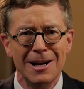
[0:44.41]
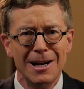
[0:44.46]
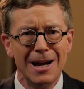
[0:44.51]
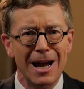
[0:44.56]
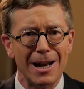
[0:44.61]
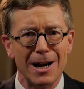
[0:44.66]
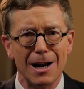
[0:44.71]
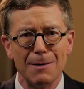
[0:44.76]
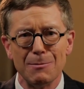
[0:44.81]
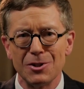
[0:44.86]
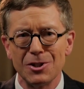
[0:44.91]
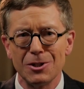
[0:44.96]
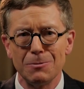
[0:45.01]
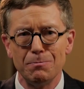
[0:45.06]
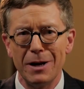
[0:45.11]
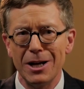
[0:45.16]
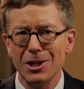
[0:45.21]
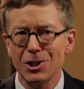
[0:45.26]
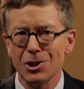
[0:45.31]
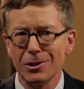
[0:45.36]
and I'm
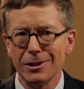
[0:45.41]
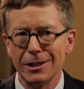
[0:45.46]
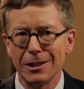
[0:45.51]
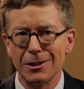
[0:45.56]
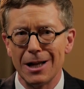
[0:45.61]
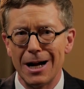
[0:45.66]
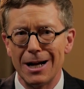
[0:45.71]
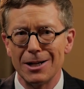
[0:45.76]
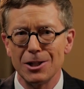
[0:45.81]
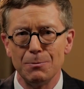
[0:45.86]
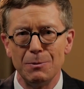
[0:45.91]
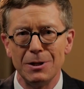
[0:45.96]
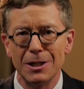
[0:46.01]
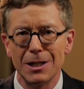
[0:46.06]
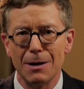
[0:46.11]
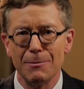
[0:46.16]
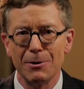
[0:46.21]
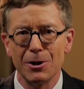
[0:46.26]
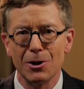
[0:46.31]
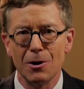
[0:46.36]
especially glad to be
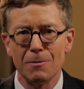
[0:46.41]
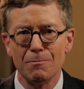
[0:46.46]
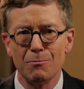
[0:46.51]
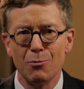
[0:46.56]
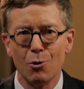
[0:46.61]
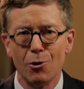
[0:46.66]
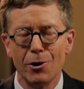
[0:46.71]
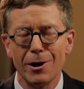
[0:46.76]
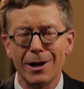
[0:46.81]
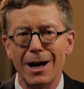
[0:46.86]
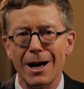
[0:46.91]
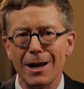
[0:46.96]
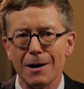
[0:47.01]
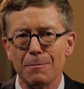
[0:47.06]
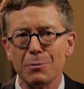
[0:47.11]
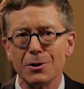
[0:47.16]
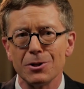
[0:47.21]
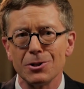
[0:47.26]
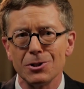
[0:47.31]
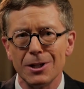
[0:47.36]
coming on board at a
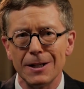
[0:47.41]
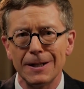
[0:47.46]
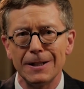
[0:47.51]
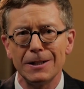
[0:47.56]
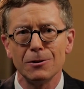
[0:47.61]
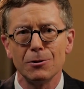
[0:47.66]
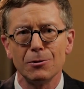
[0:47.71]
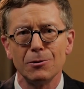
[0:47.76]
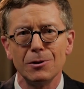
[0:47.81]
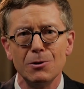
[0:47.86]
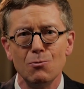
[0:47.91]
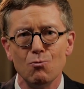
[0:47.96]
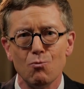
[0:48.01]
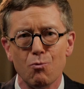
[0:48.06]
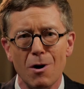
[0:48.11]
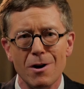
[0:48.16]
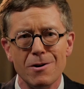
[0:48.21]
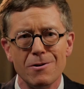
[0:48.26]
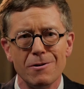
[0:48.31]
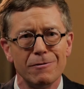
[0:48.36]
particularly
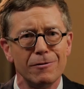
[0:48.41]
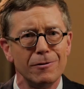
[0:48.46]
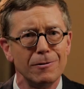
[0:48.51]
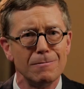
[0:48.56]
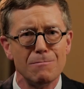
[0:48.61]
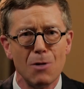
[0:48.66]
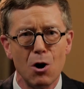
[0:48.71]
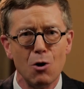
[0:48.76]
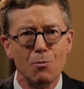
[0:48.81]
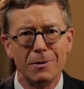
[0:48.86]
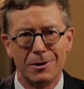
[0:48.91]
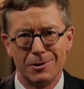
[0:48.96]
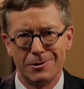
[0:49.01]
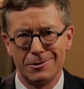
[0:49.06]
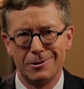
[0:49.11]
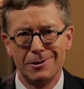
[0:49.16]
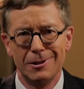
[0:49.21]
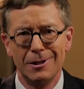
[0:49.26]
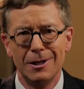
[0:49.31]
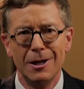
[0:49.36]
wonderful moment